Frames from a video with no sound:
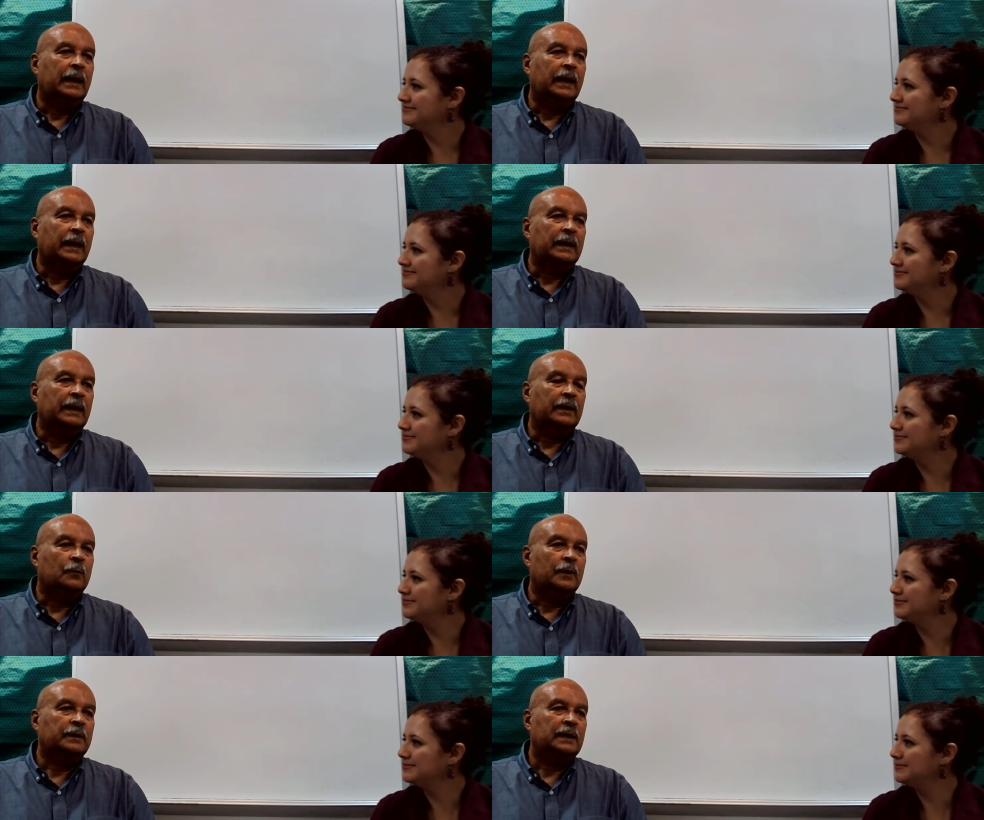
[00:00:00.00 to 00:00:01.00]
Speaker 1: I, I
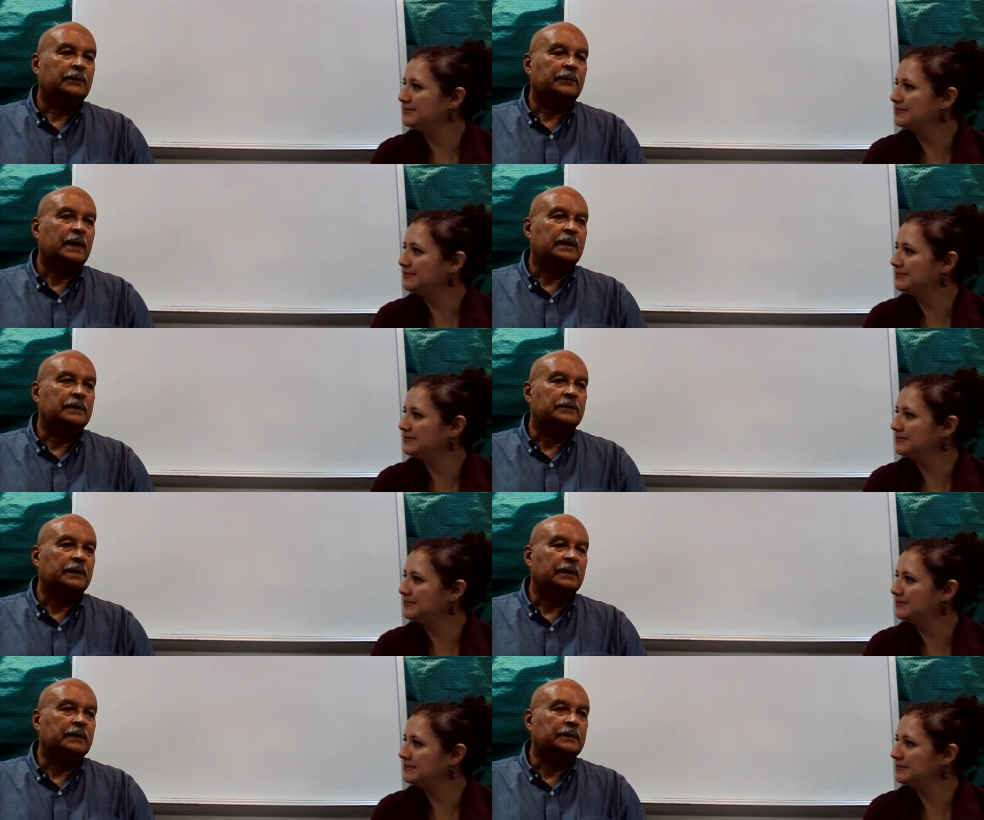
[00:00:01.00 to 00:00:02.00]
worked outside in
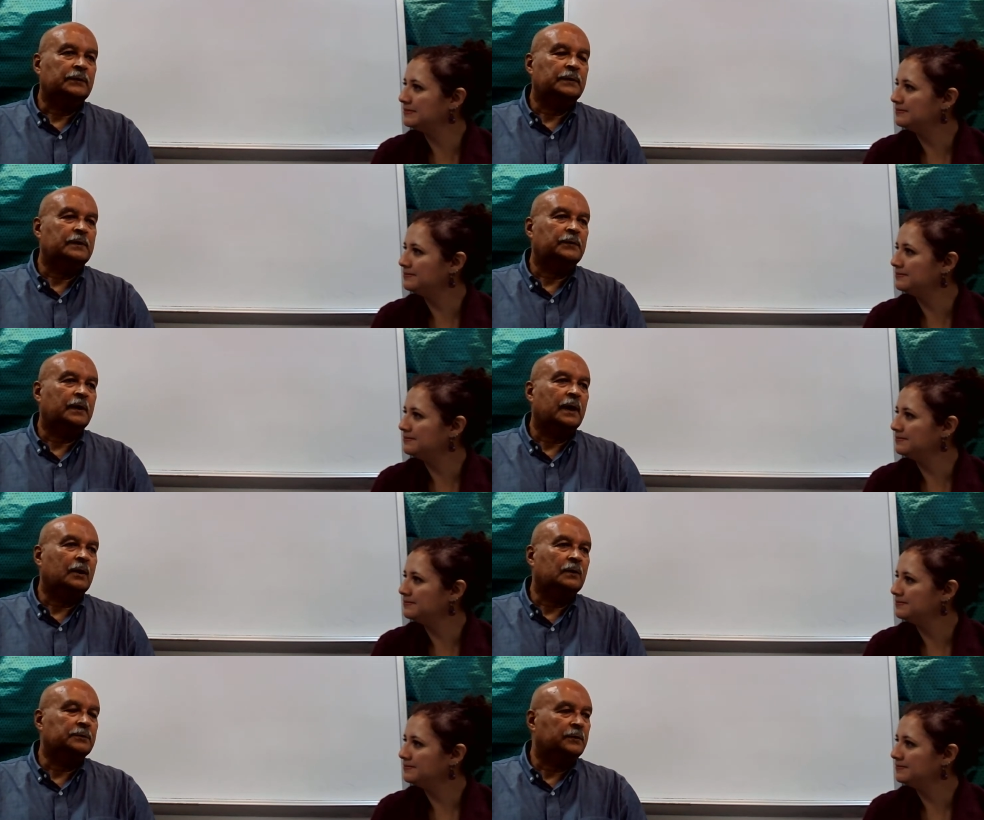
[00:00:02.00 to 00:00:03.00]
uh, the city of
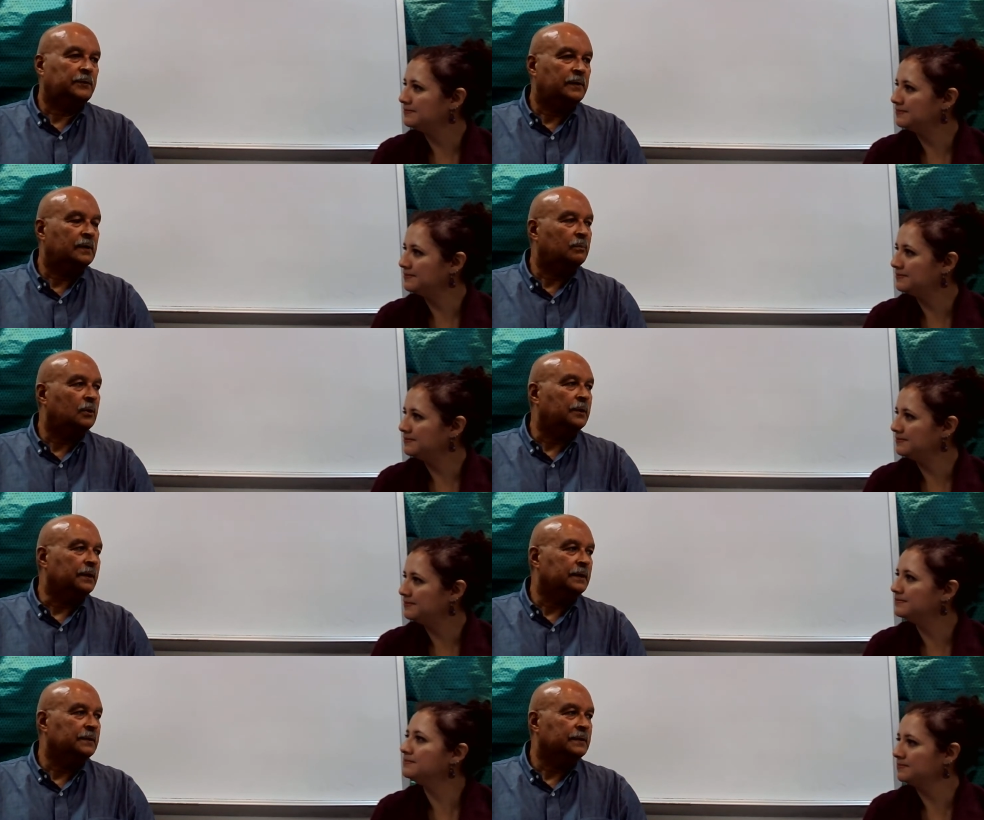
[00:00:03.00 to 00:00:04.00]
Chicago. I was a city
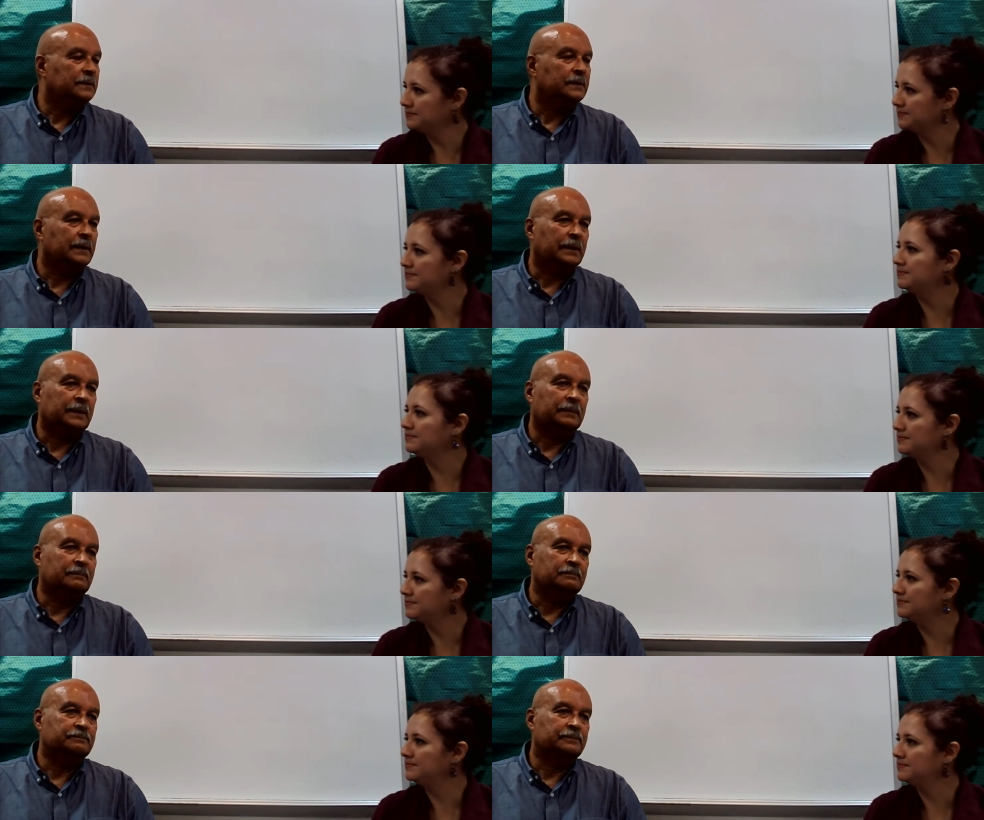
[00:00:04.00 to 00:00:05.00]
employee,
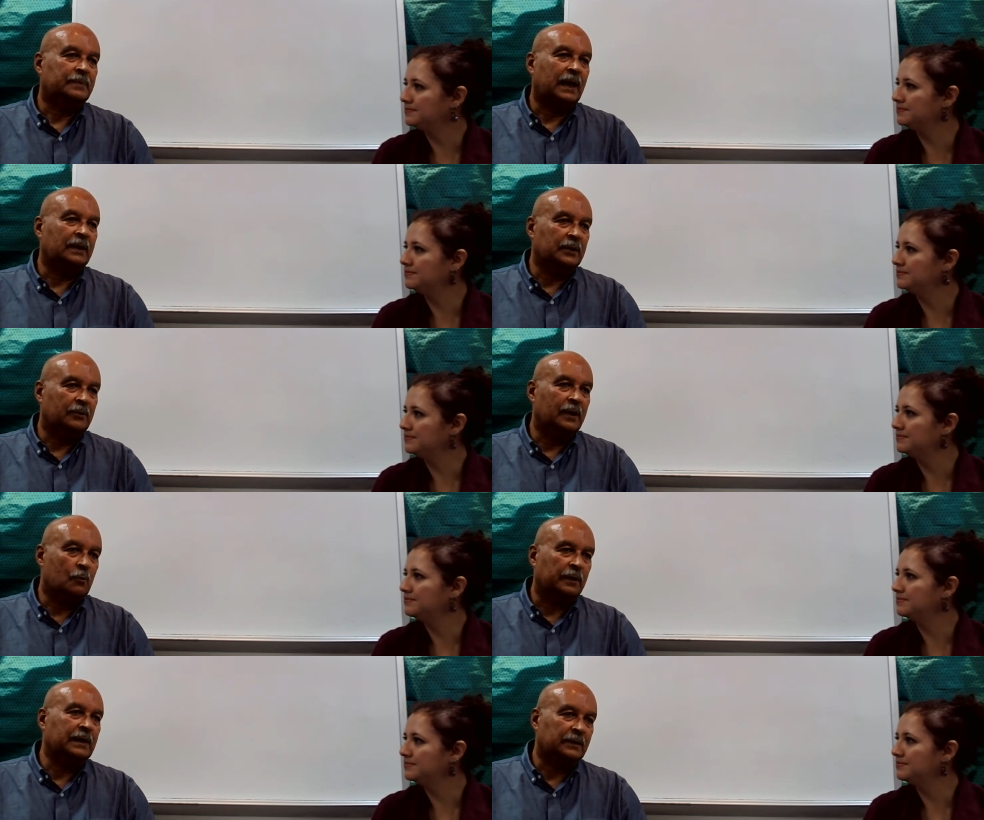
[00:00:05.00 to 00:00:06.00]
um, but I literally
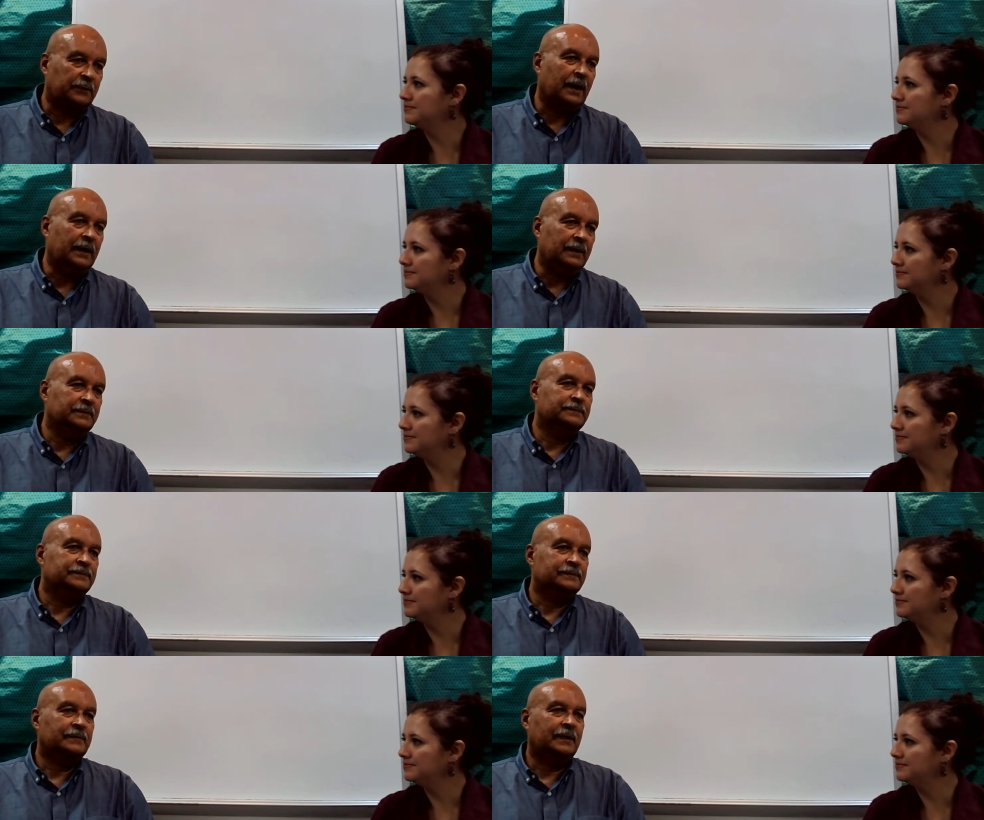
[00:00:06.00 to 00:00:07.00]
worked outside.
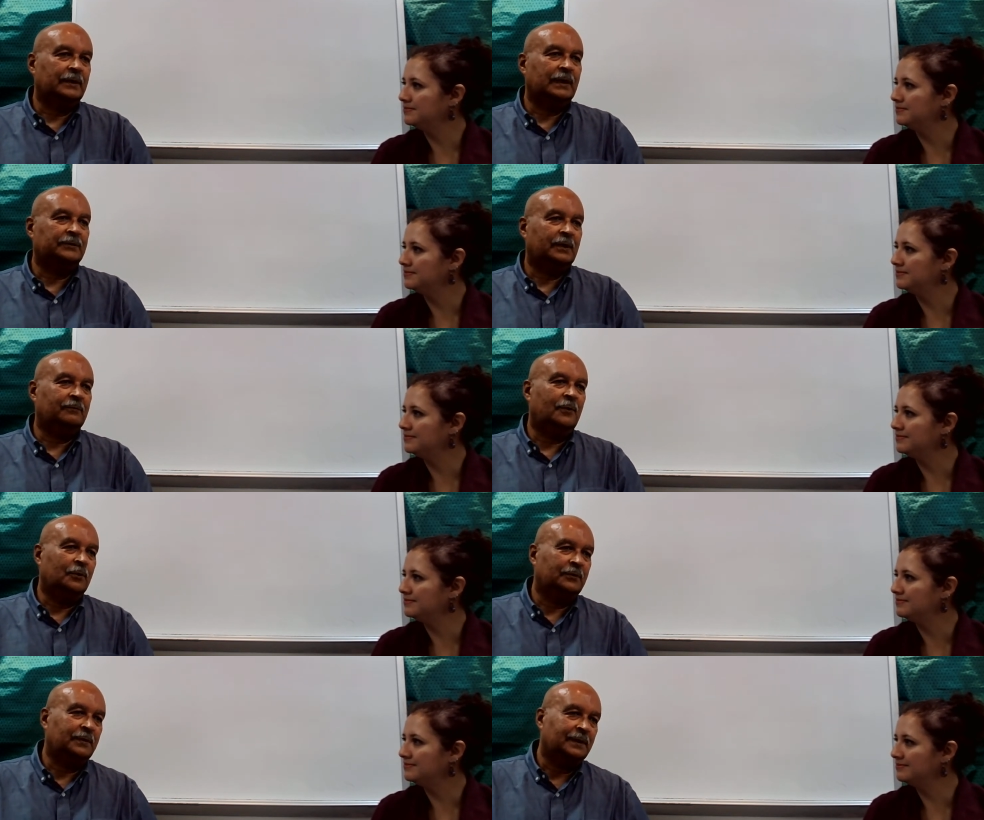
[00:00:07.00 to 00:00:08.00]
You know how some
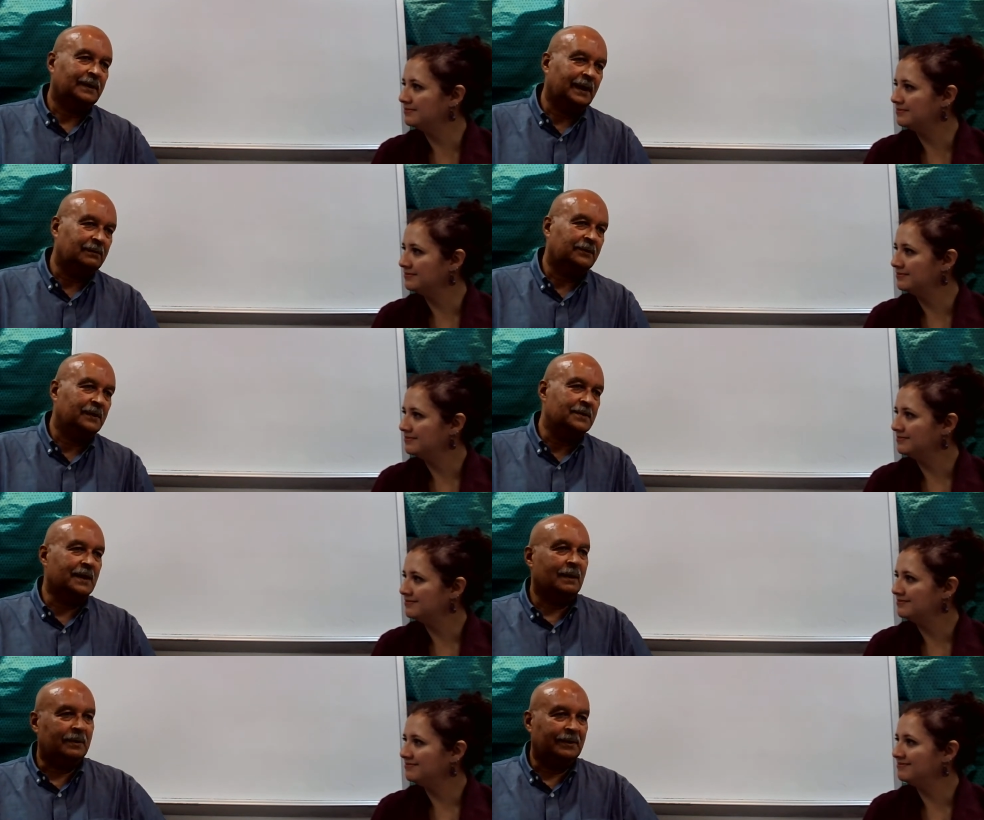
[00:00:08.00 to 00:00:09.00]
folks have a city
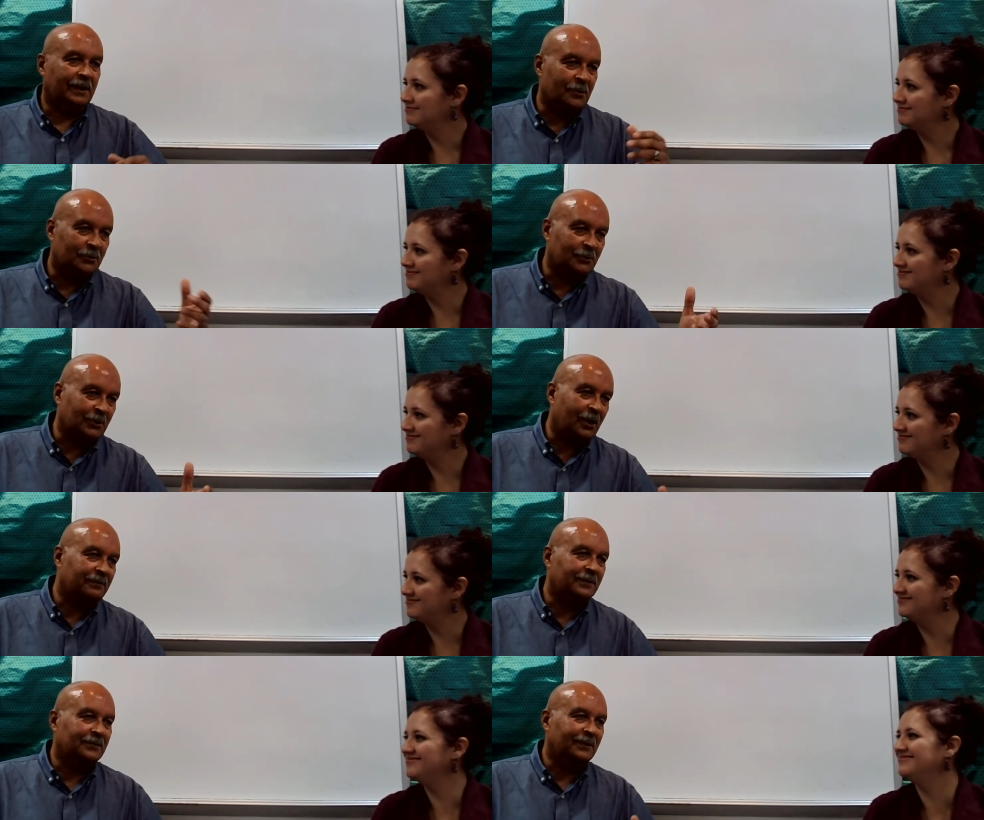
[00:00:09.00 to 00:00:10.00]
job and they go to an office